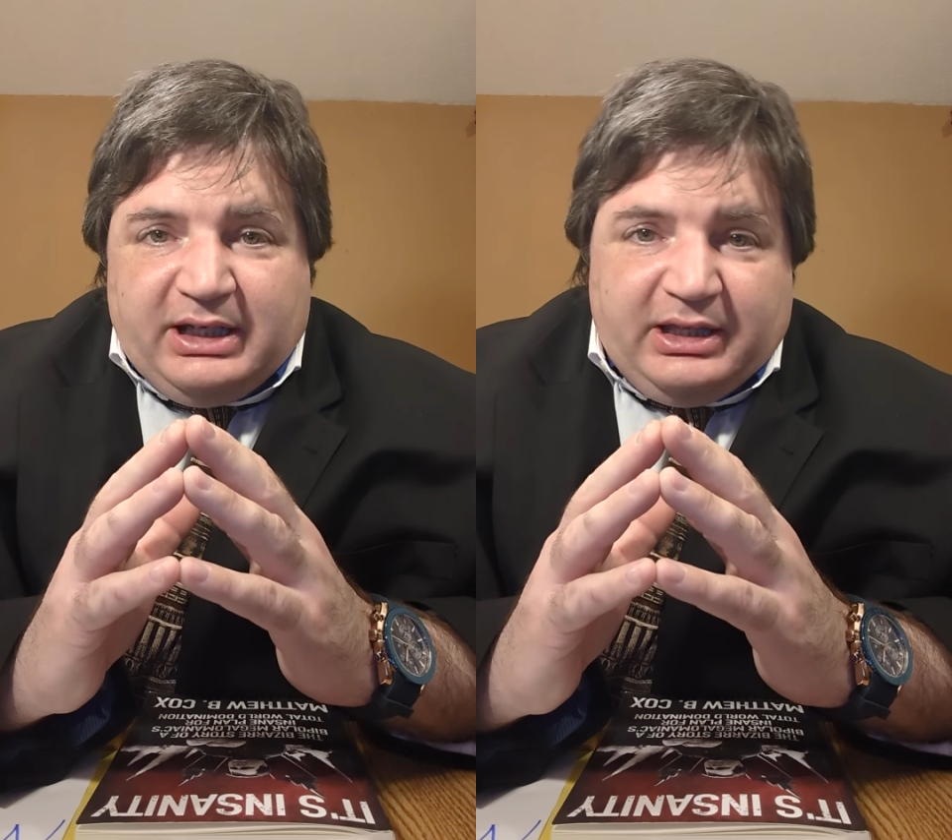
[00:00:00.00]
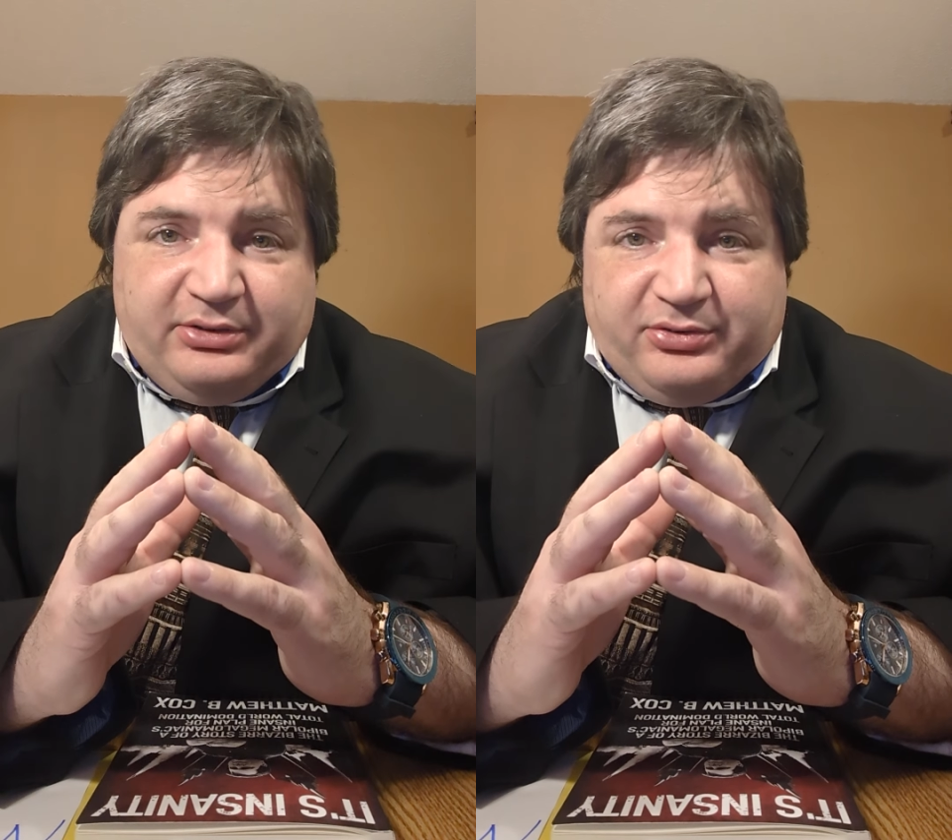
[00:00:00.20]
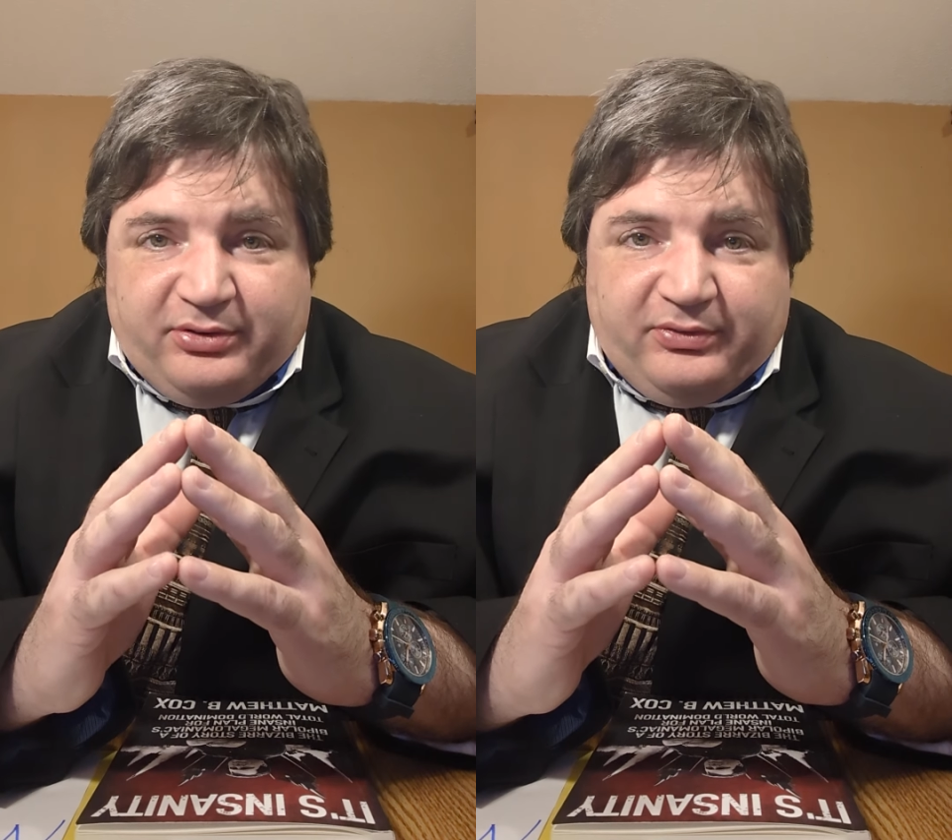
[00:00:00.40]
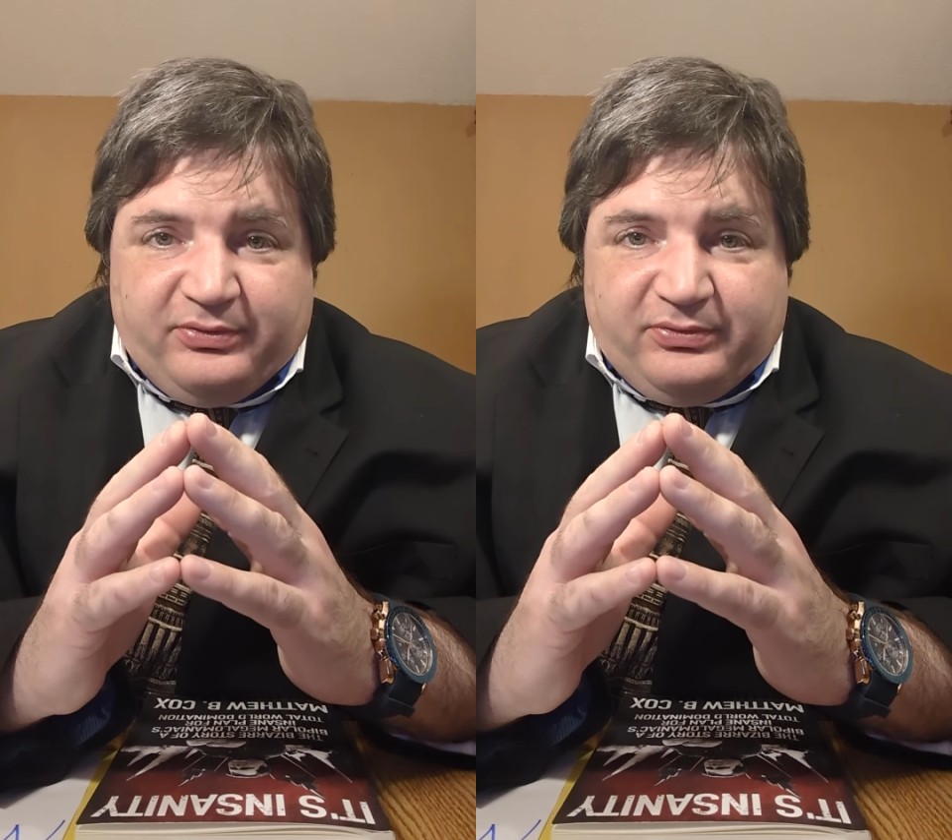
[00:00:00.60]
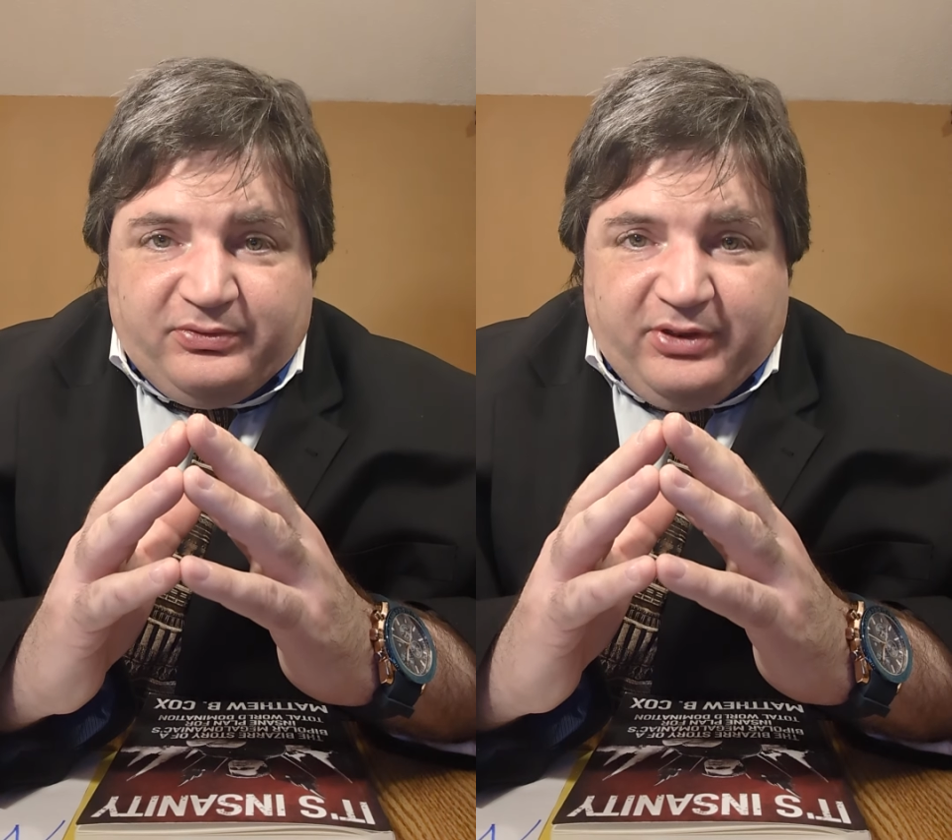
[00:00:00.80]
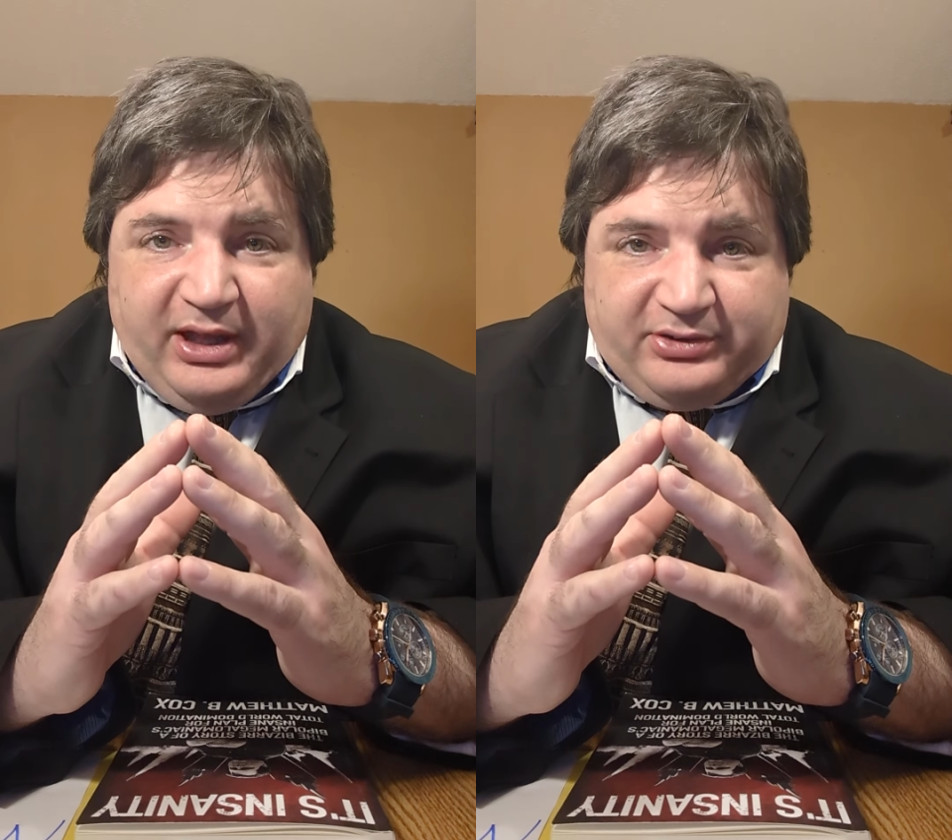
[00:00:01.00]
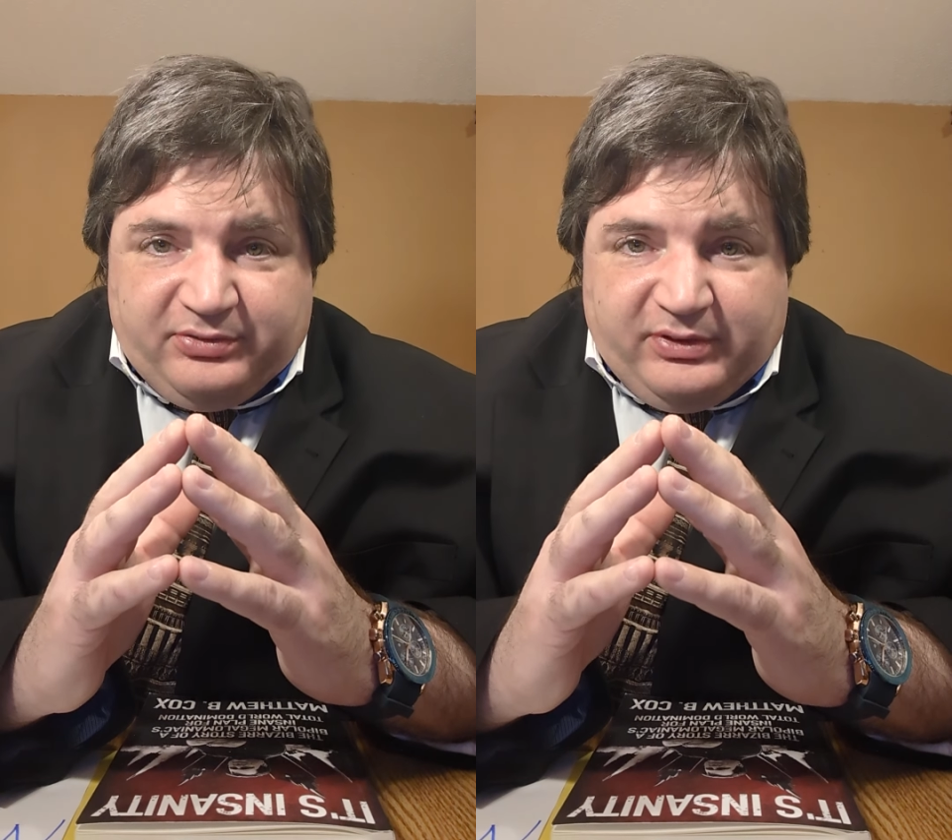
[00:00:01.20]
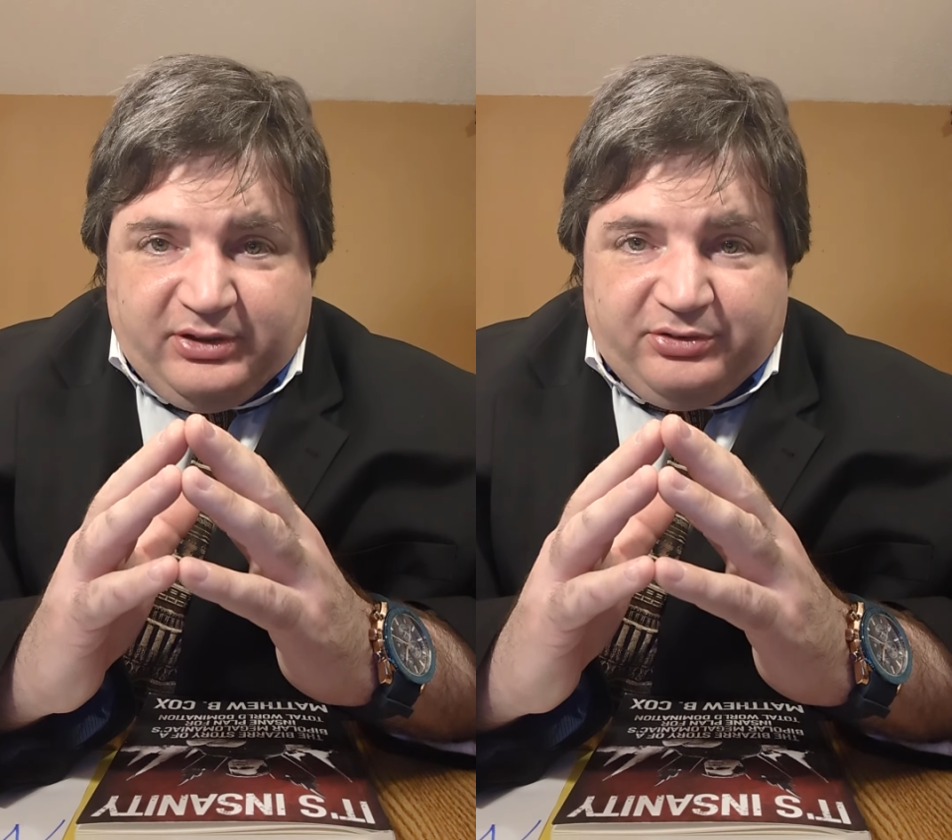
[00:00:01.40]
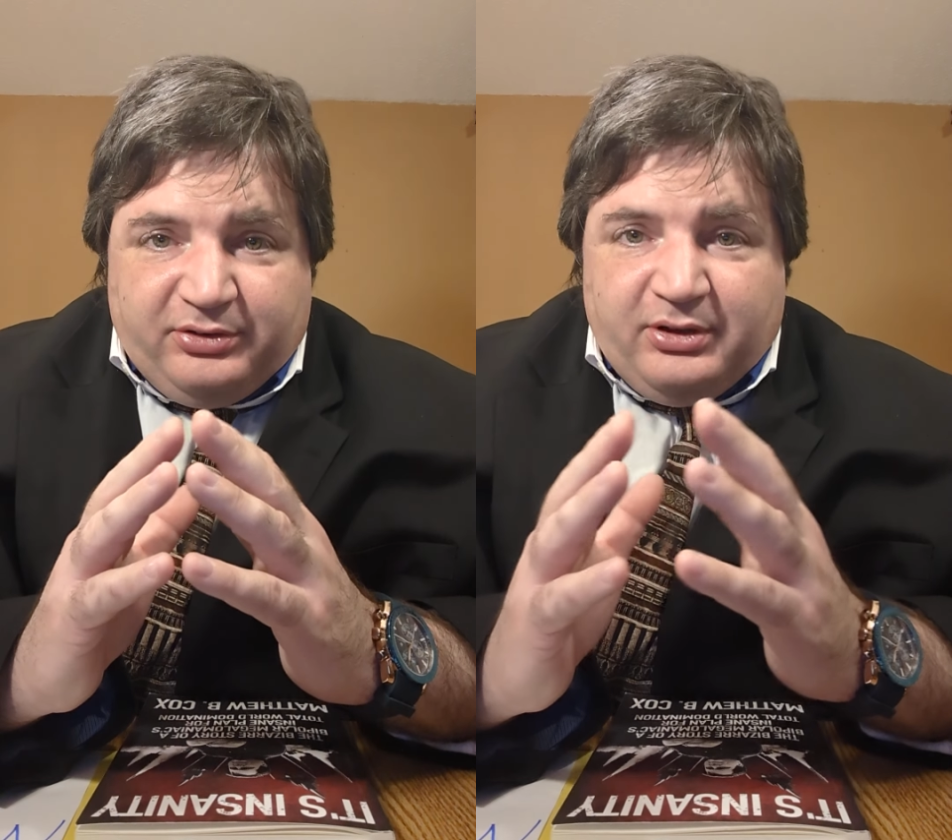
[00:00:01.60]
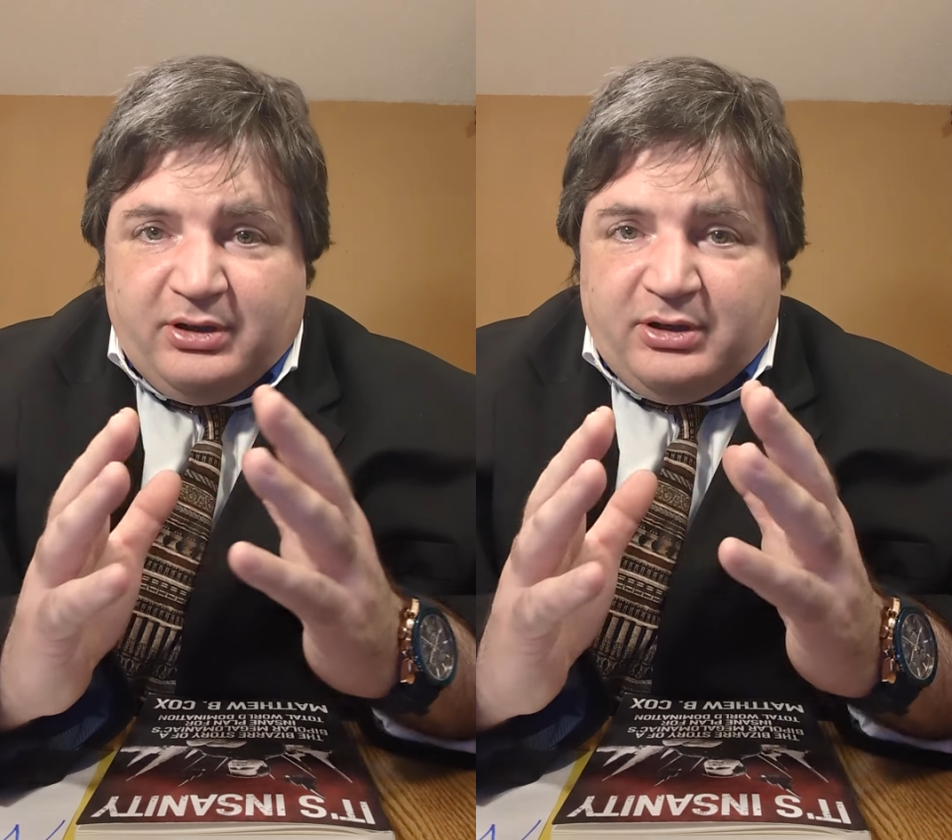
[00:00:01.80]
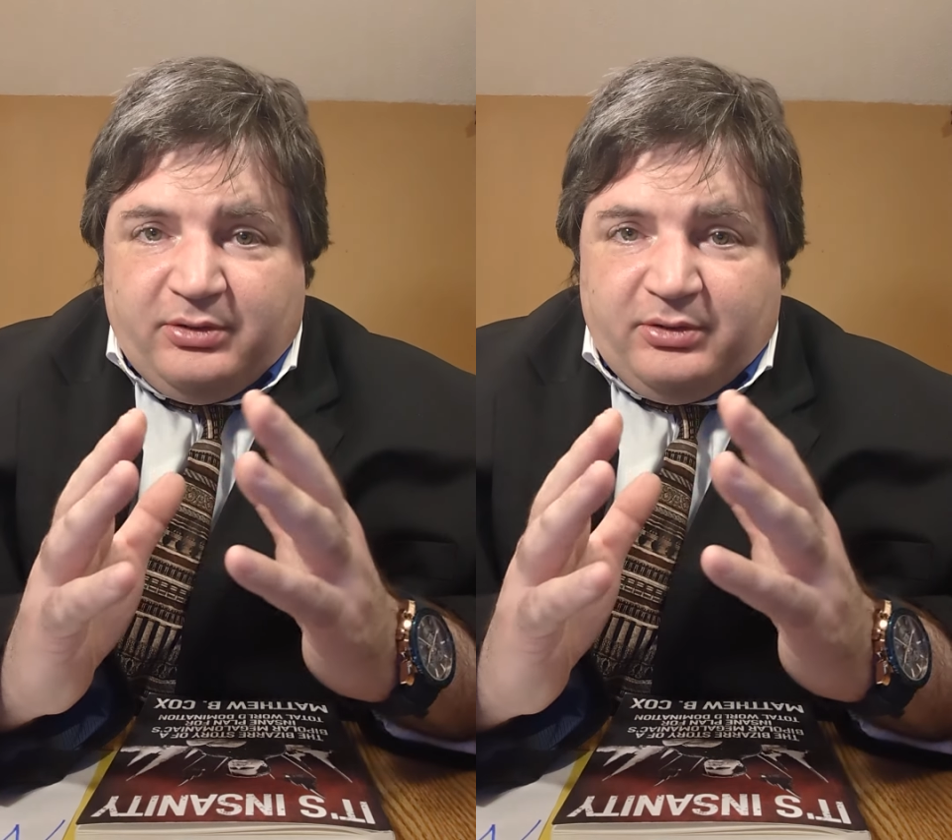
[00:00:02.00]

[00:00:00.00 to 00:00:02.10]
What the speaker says: of tax evasion,